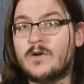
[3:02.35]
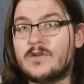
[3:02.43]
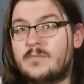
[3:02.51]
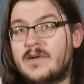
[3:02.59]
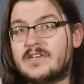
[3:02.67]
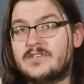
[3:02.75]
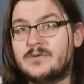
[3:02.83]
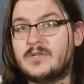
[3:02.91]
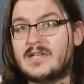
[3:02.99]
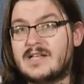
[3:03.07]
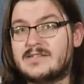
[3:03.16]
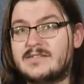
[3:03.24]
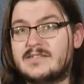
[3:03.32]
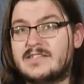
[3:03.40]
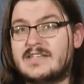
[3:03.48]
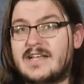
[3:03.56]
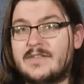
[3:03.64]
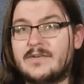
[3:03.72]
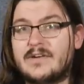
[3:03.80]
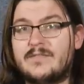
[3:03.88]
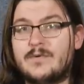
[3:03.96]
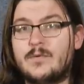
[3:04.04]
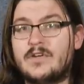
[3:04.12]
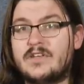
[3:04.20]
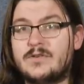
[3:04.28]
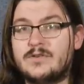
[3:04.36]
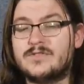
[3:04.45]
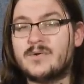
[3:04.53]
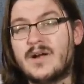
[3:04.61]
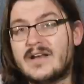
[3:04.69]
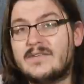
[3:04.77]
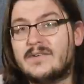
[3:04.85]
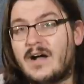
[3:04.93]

or you pick two classes that together give you a huge variety of